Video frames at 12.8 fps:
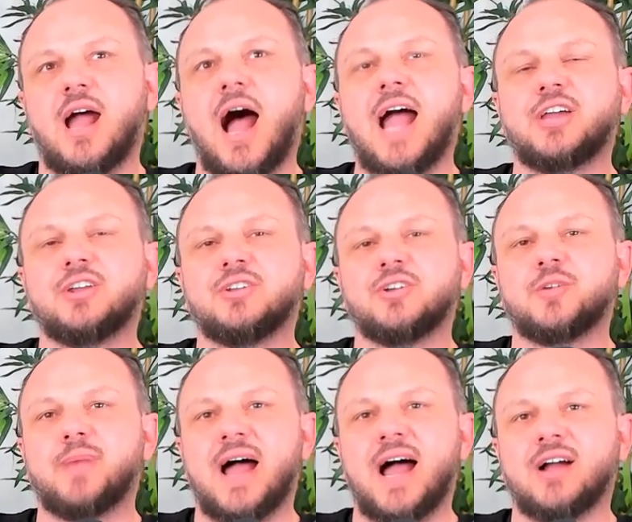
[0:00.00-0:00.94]
I can
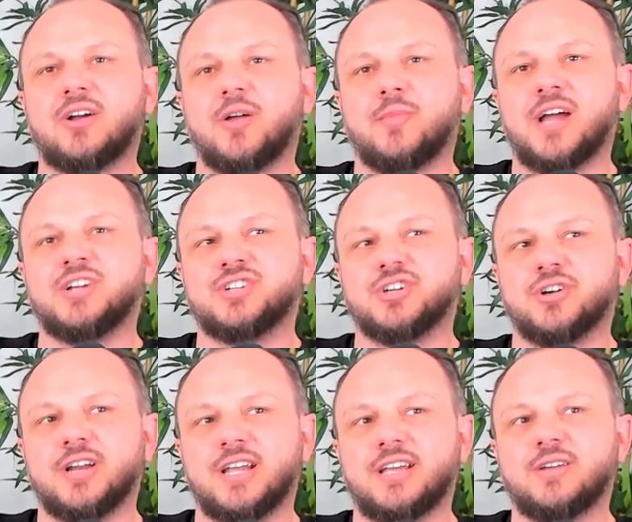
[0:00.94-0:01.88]
look back on my
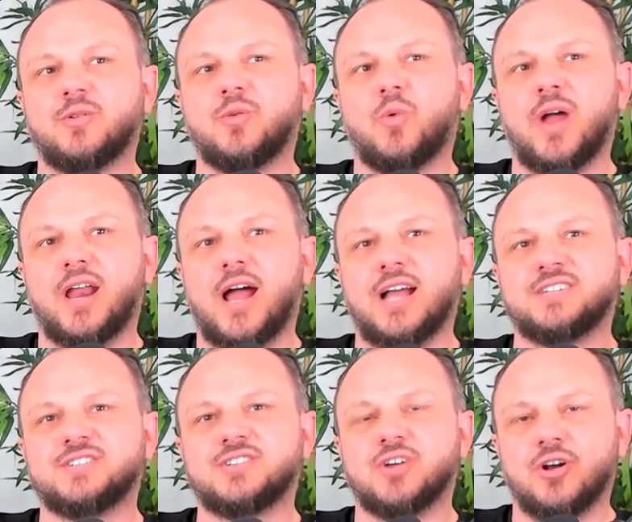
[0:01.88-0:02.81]
journey when I
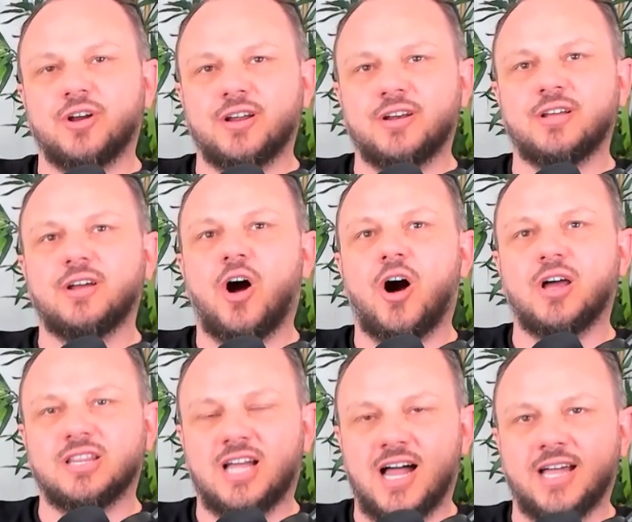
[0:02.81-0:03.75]
started
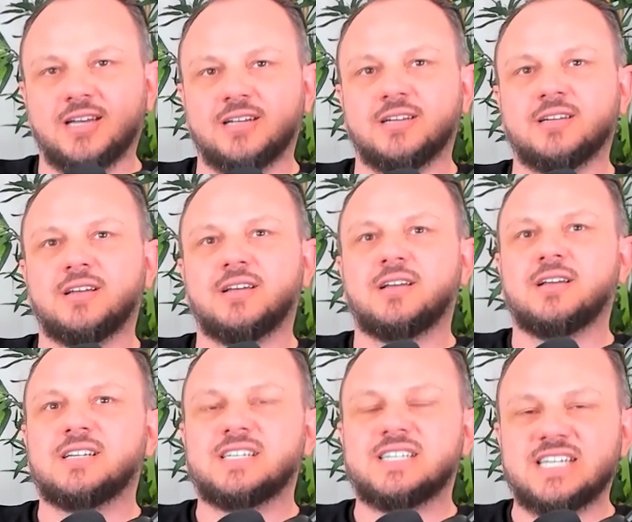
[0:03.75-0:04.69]
online,
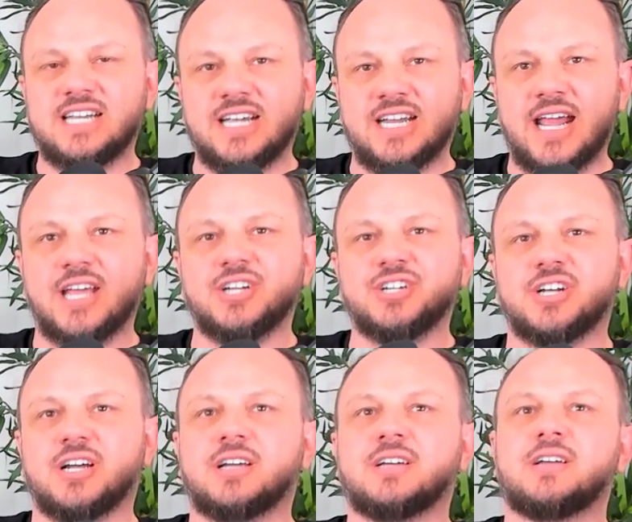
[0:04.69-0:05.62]
sitting in
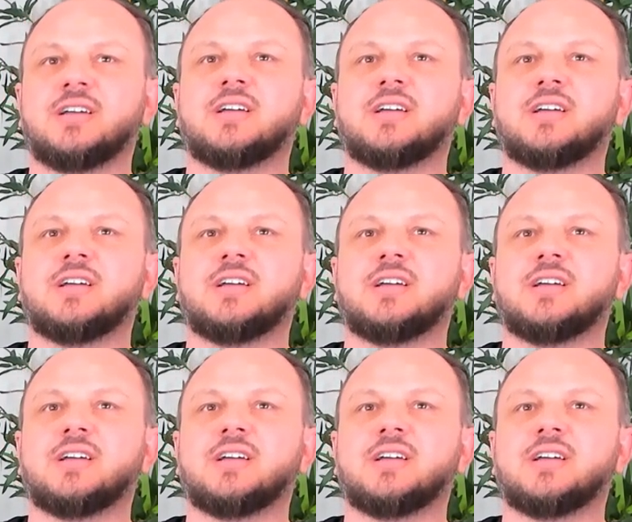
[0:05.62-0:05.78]
Asia,